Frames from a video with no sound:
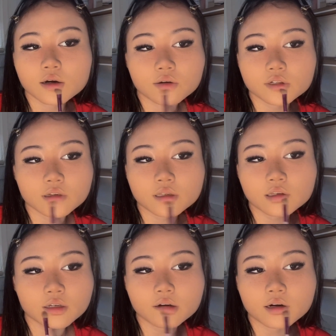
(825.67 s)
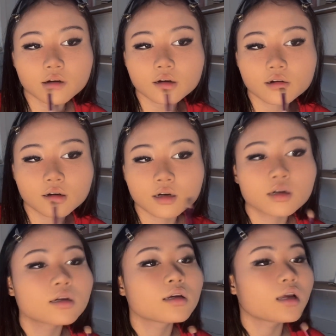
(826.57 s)
over here,
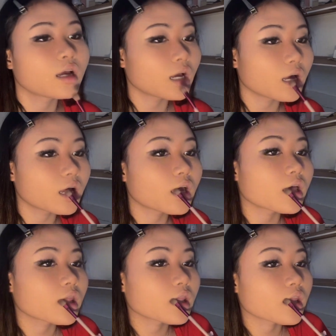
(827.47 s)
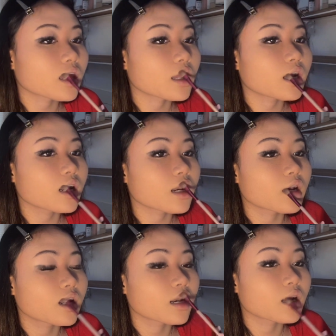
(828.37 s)
and then
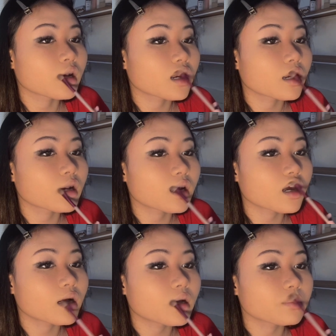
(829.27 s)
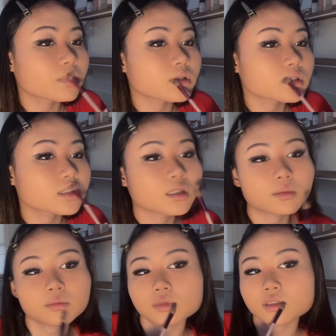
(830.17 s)
I put
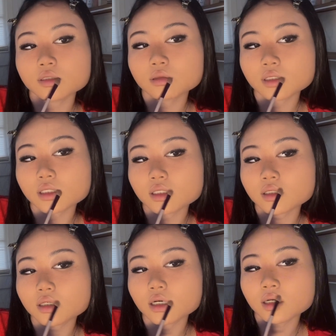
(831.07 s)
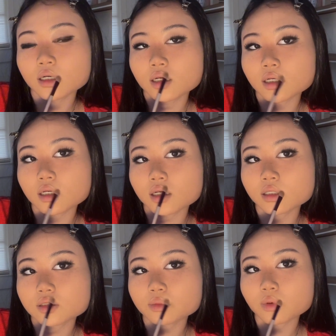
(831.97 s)
some here
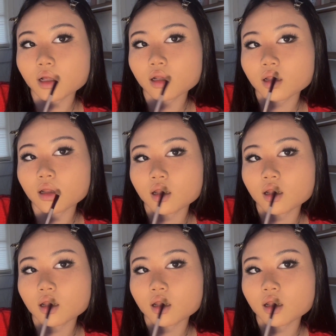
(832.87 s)
as well,